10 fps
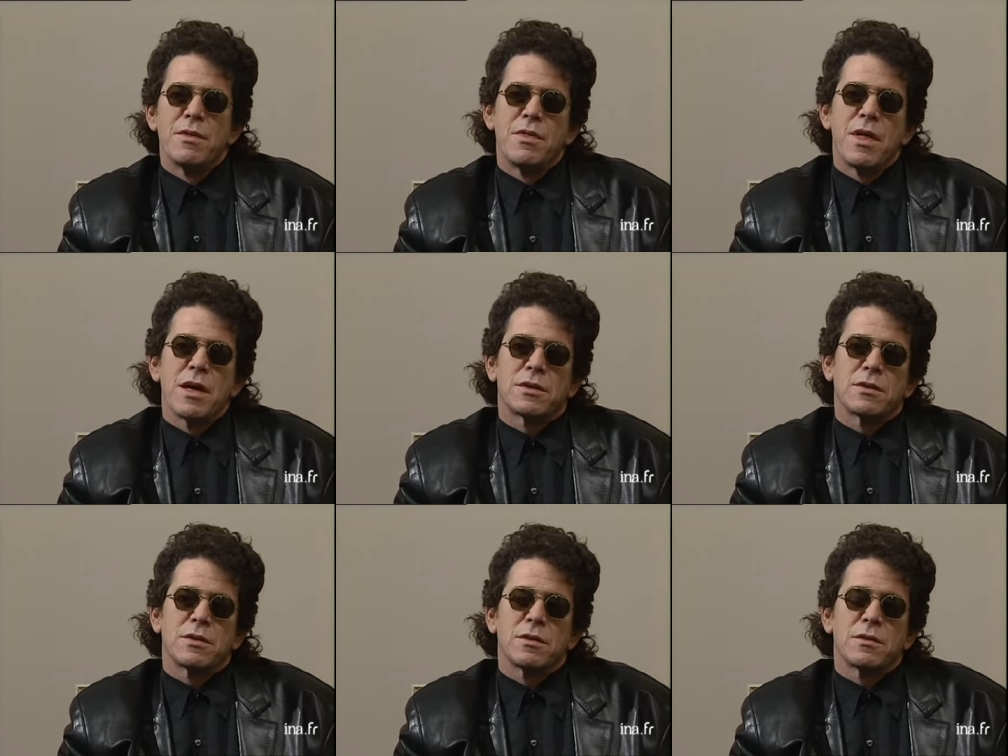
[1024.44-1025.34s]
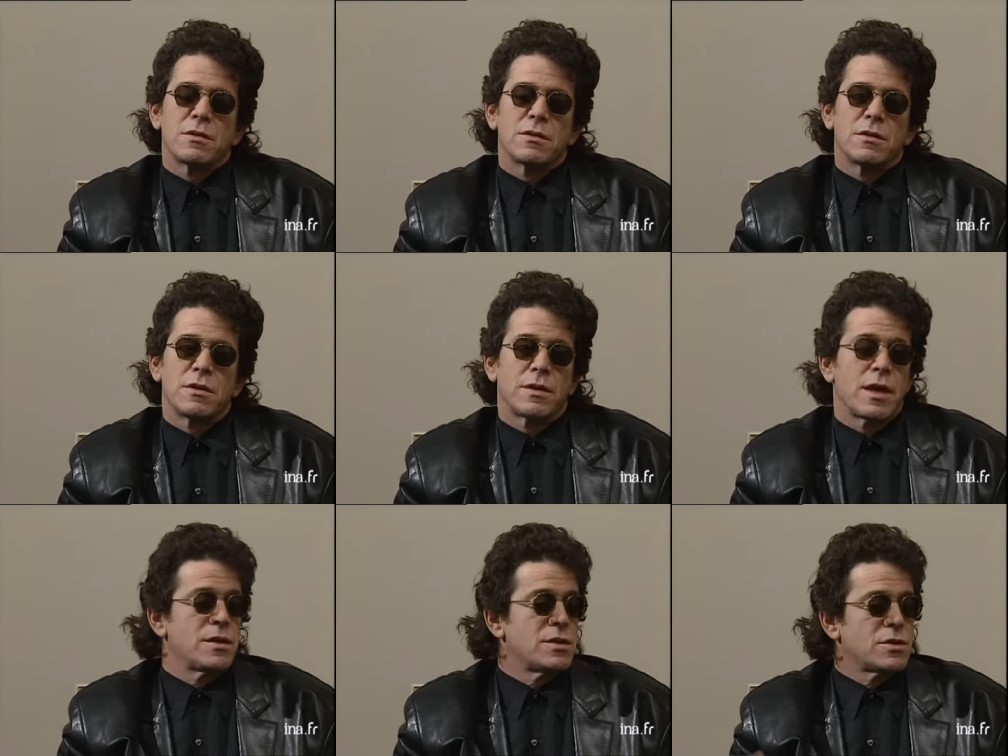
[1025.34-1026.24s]
that uh,
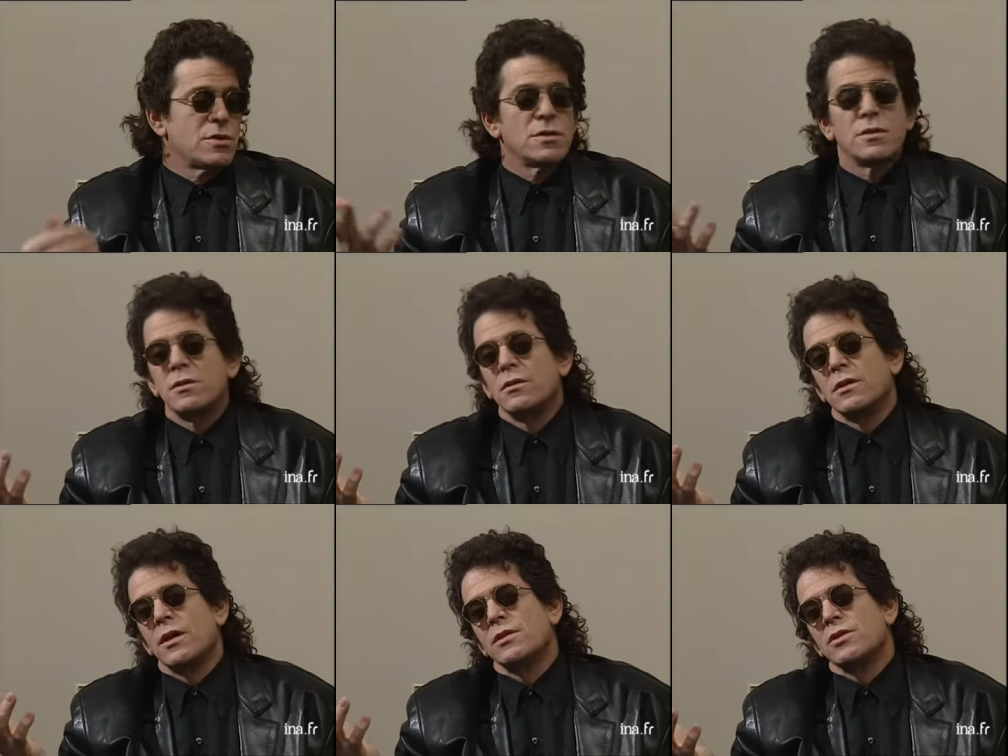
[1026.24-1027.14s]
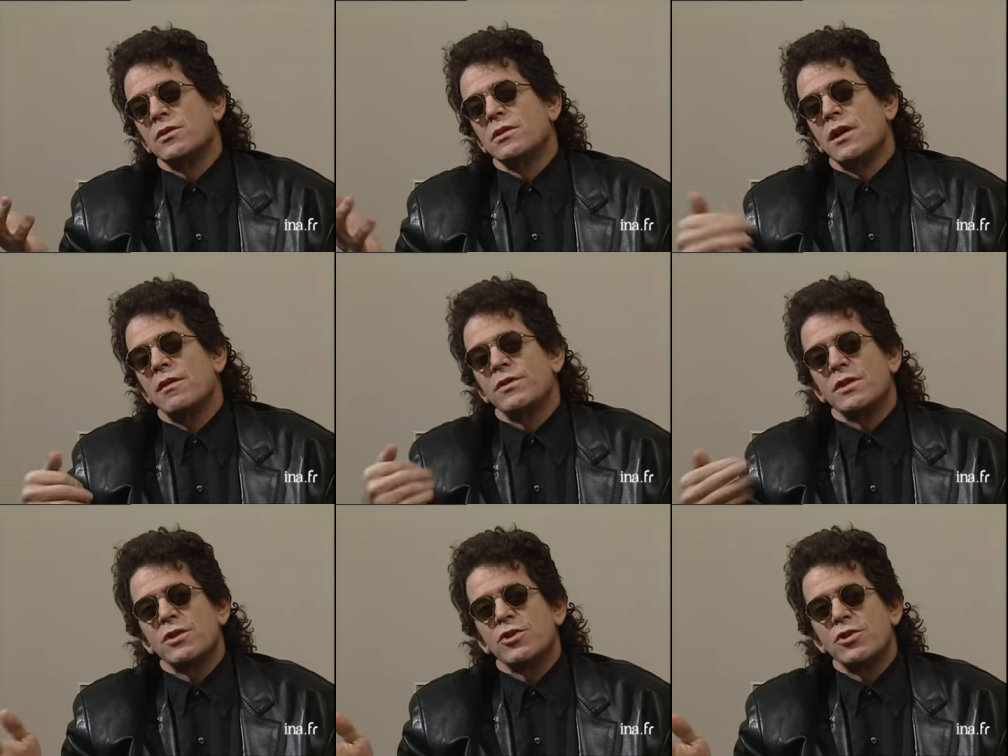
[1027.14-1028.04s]
that it is good that it's good to have
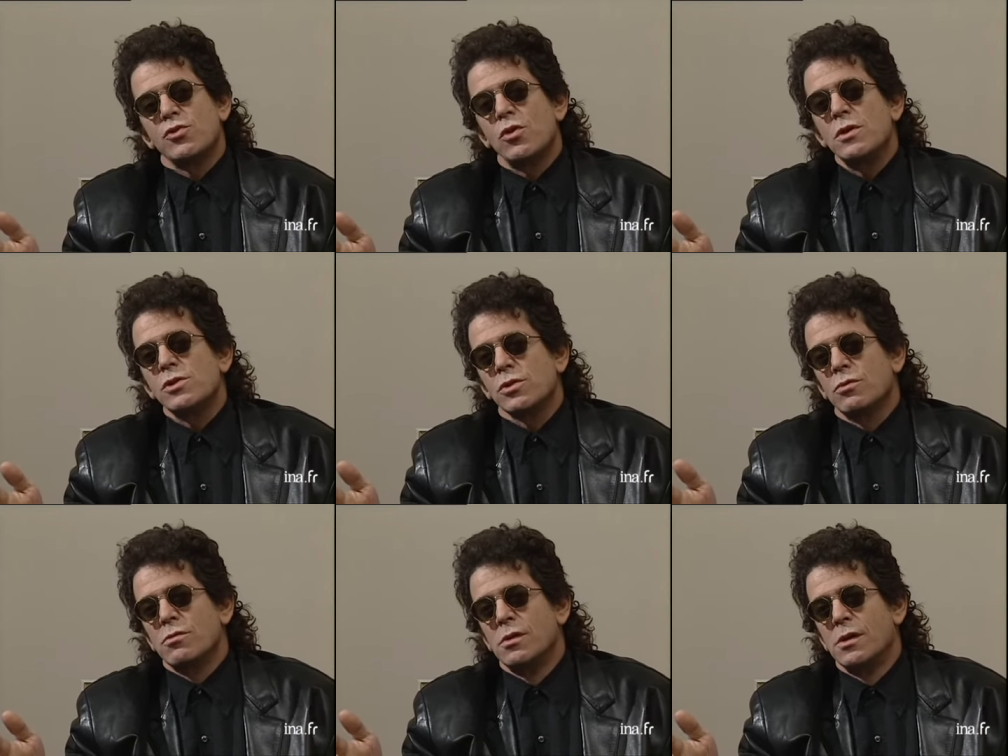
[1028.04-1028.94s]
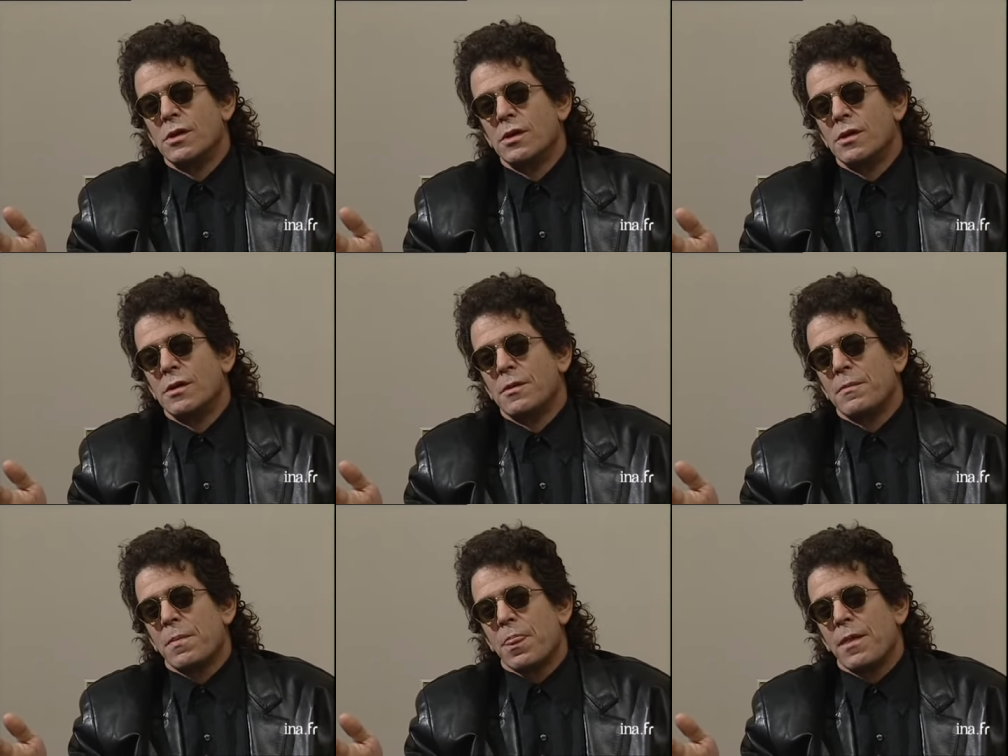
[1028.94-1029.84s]
attention drawn to.
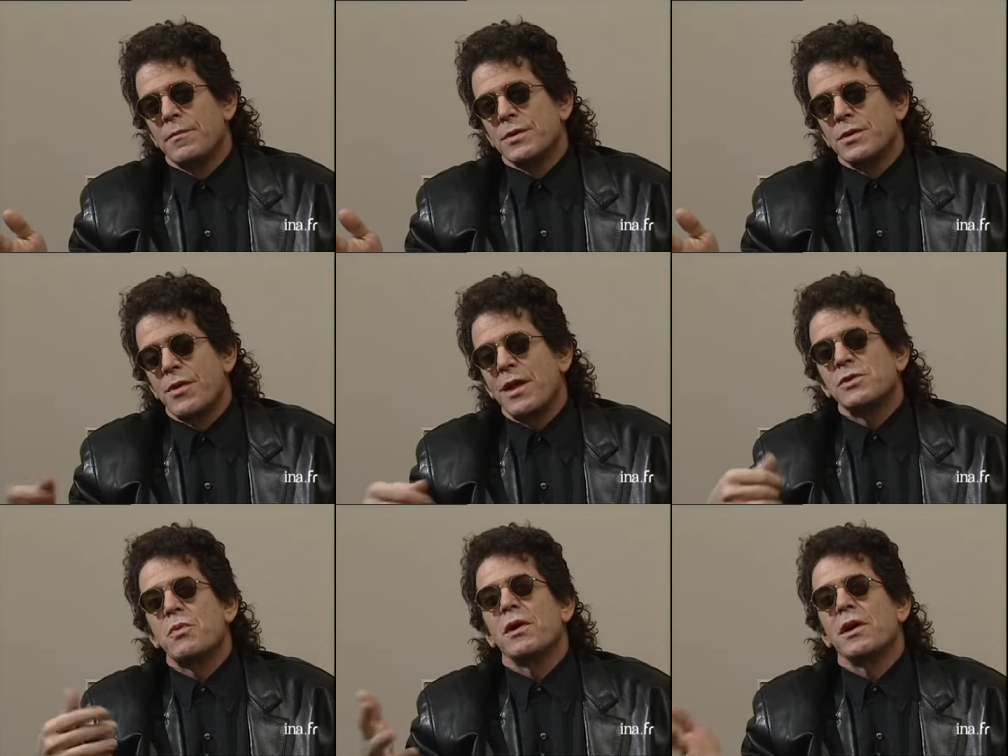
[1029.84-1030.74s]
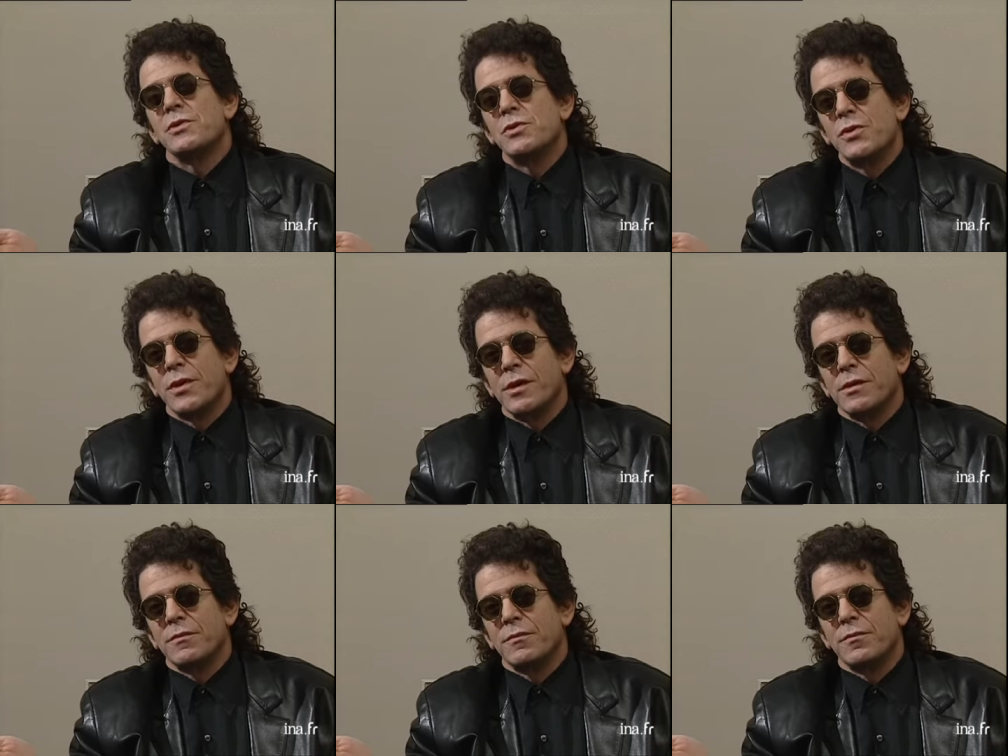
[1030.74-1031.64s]
So that's why I do
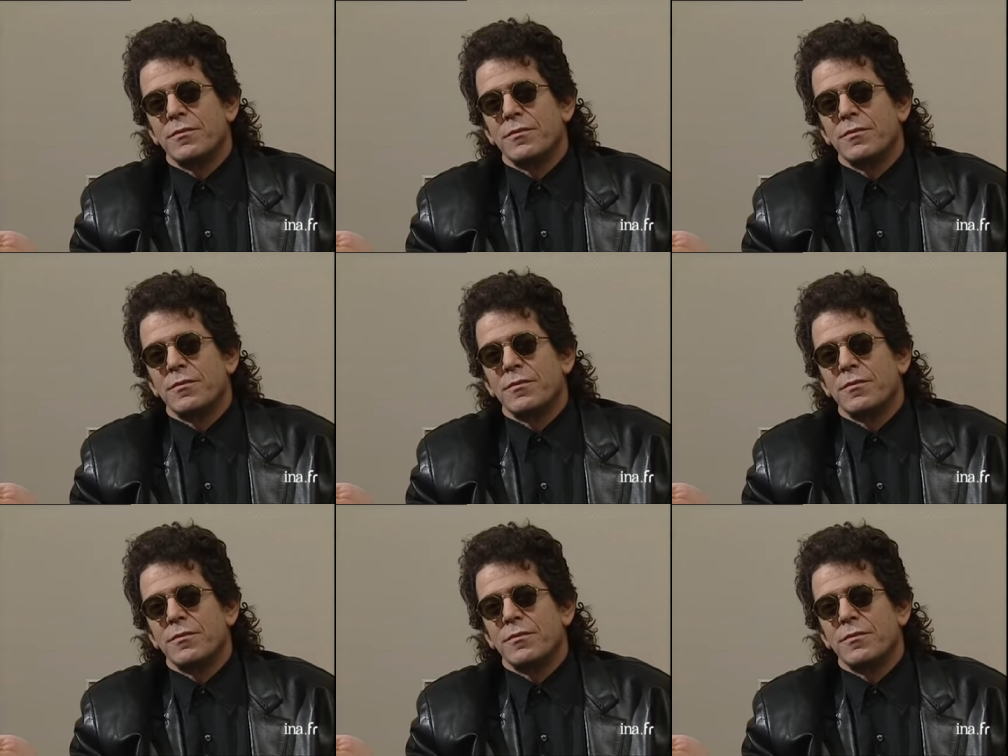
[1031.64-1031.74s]
that.